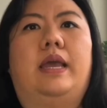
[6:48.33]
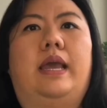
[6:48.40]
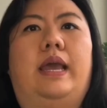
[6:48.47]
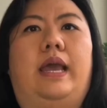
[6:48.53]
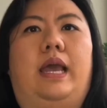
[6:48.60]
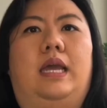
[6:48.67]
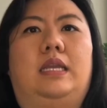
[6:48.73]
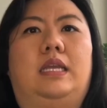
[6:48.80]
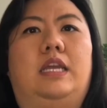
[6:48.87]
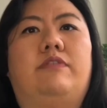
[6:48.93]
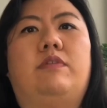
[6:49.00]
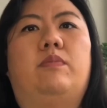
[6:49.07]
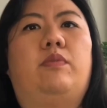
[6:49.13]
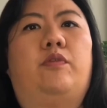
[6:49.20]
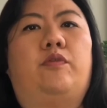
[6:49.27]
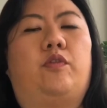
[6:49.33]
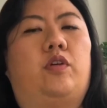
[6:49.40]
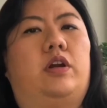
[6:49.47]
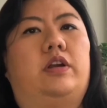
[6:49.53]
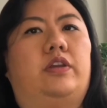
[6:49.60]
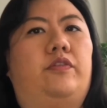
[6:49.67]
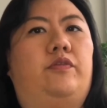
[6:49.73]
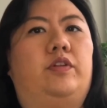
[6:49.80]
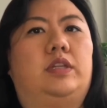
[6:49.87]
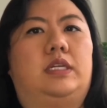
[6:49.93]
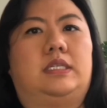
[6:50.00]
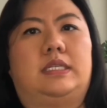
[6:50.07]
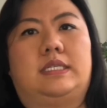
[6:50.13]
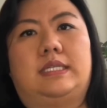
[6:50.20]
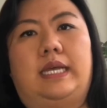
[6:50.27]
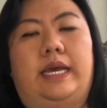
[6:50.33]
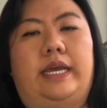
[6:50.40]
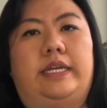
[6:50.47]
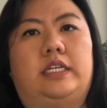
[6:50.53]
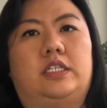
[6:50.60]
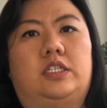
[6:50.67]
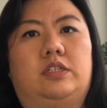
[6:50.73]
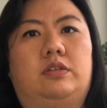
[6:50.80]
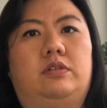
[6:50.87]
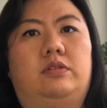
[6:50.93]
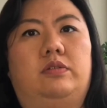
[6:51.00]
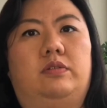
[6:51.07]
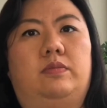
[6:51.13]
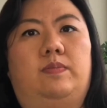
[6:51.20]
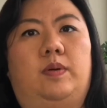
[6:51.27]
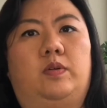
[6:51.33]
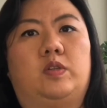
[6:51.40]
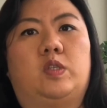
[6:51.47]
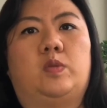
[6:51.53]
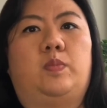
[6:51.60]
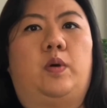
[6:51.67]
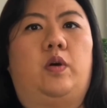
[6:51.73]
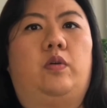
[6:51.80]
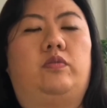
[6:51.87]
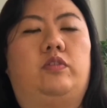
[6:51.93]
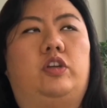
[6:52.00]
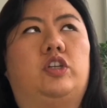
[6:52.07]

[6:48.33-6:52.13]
And even before you fully decide to postpone,